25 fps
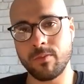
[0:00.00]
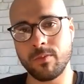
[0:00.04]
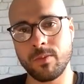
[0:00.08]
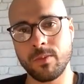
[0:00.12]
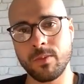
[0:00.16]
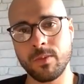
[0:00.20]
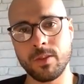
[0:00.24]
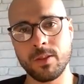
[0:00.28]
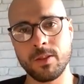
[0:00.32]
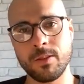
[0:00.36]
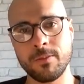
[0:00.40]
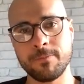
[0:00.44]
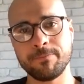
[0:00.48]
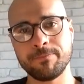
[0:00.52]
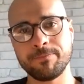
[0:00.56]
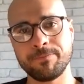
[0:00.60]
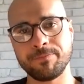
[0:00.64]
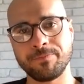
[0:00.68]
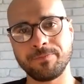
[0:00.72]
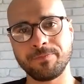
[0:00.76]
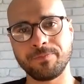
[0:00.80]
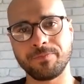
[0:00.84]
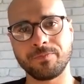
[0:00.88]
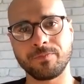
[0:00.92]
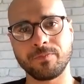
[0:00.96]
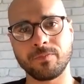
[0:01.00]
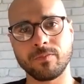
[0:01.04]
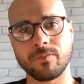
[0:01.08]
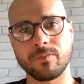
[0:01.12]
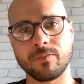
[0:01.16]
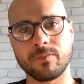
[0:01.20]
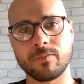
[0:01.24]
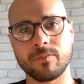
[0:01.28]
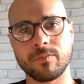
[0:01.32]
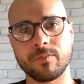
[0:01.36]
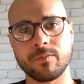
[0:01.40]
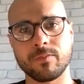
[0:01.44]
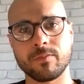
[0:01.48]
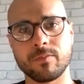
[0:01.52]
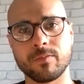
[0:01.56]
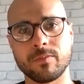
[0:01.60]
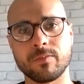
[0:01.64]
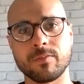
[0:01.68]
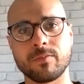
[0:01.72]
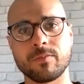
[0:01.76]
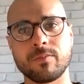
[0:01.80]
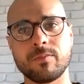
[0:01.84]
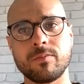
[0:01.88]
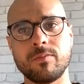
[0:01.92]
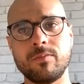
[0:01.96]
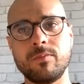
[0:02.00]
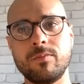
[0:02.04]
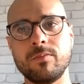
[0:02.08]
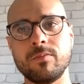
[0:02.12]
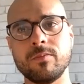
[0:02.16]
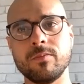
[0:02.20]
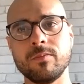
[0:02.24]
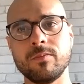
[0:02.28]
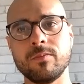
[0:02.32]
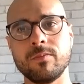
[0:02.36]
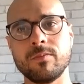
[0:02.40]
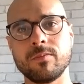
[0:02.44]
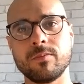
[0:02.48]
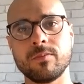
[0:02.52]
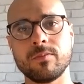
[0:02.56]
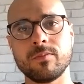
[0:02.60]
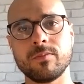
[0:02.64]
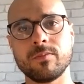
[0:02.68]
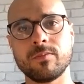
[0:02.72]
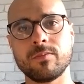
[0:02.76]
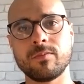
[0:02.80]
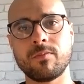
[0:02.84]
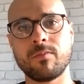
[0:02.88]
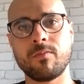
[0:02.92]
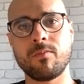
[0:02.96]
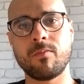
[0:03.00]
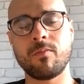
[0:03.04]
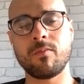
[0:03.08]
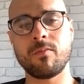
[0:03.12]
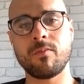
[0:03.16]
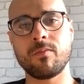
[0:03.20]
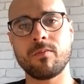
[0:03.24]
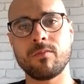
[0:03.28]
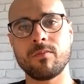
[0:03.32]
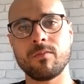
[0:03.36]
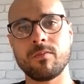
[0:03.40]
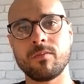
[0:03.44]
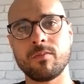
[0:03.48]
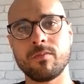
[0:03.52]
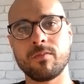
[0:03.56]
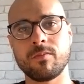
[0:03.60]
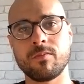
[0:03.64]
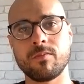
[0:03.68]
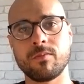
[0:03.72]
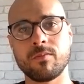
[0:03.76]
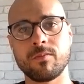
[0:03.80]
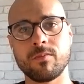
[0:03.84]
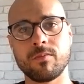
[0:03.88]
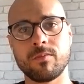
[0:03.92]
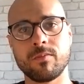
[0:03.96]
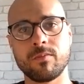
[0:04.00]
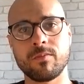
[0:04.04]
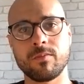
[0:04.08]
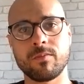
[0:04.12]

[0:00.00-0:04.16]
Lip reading: (not speaking)